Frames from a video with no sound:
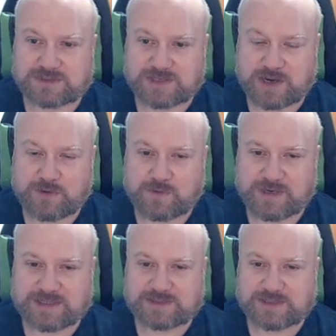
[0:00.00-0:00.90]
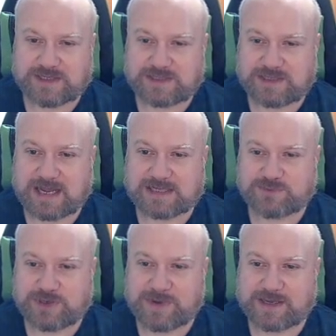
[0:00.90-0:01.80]
So it gets
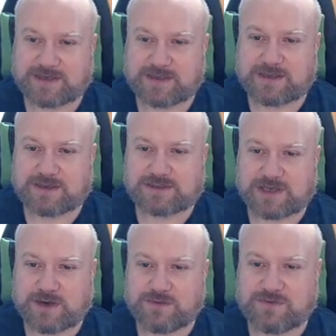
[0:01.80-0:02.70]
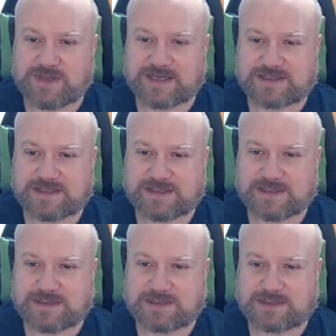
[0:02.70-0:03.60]
pretty bad. So this
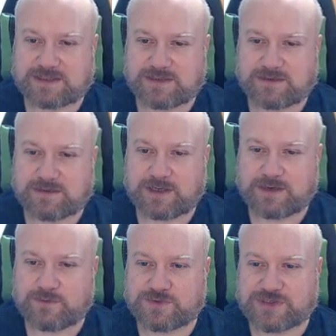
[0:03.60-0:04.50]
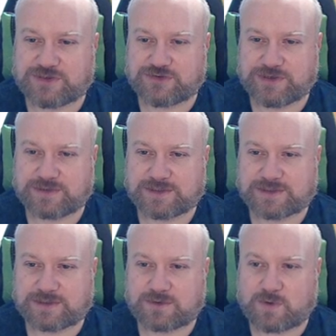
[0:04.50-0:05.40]
is, it was introduced
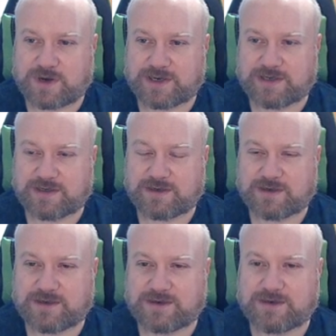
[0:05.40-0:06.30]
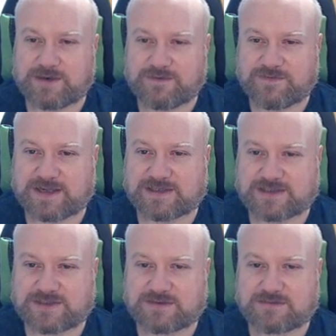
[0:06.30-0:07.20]
as quite an
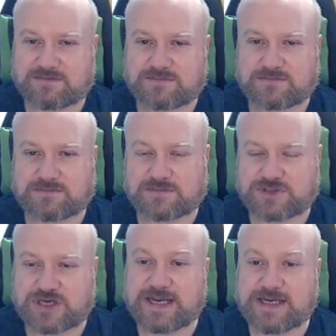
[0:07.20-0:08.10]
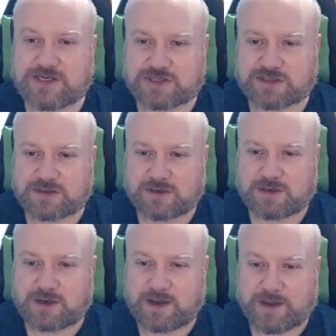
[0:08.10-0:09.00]
advanced change,
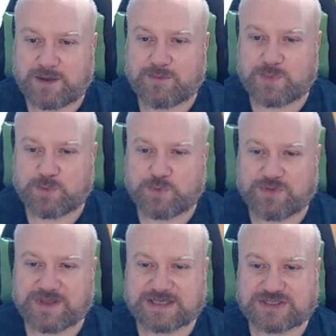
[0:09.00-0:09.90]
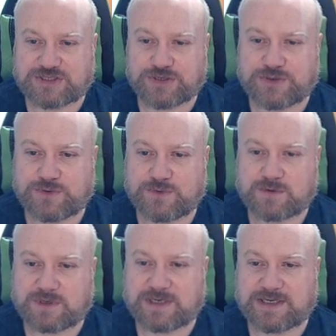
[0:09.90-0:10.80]
but this
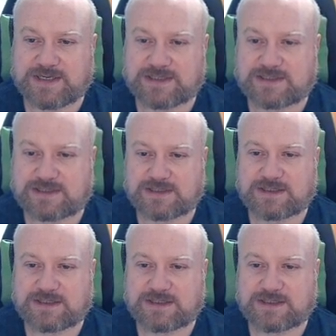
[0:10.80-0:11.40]
too is